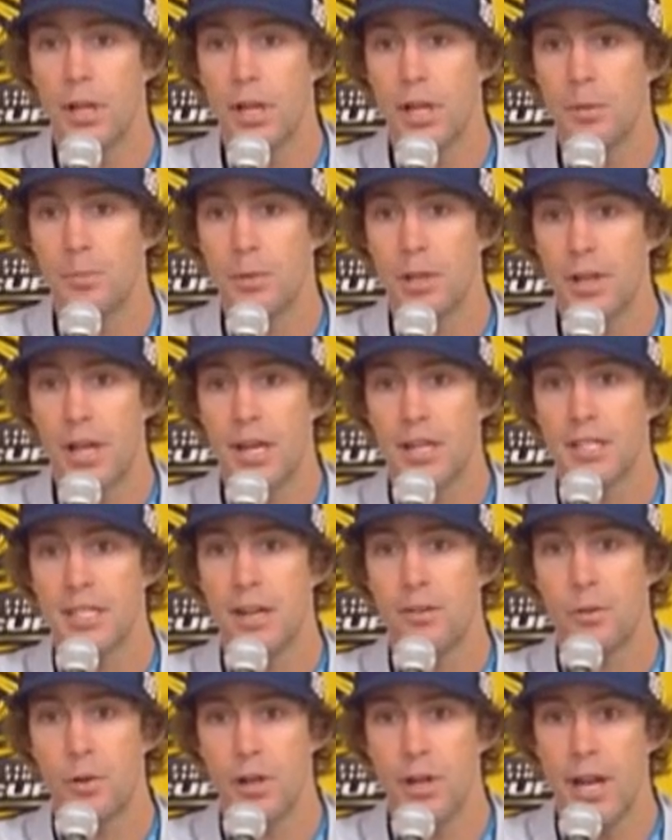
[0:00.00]
a lot of
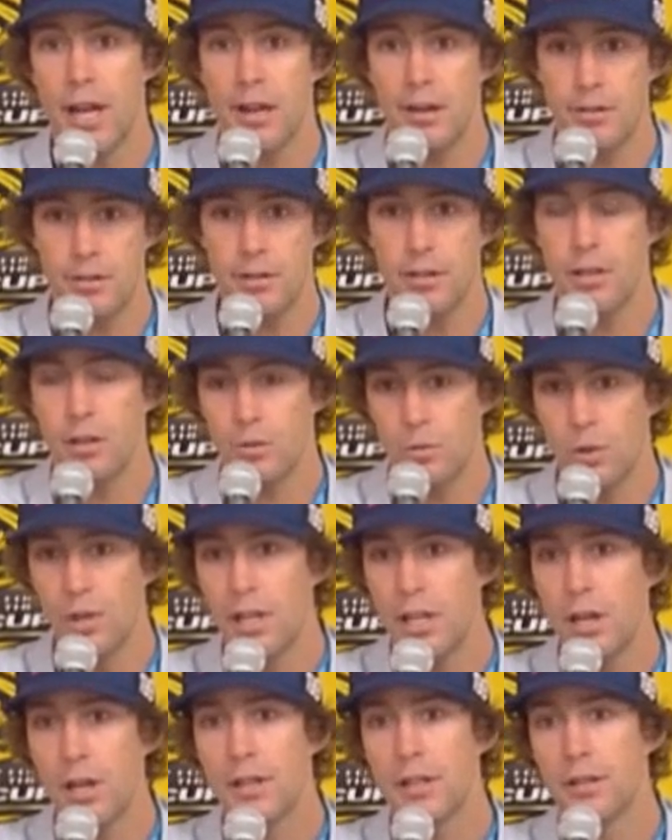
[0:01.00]
stuff where you're not, you know,
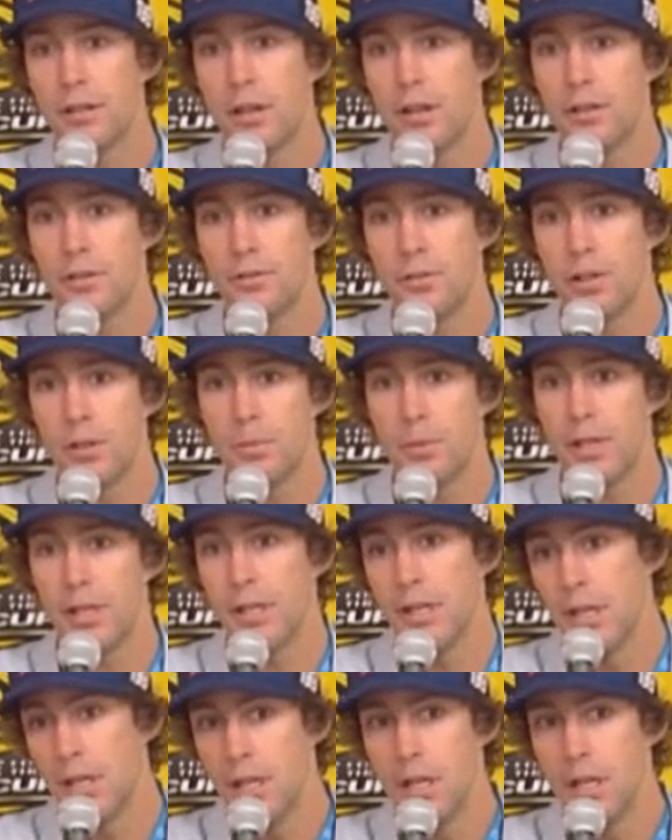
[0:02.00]
really on the foot, but,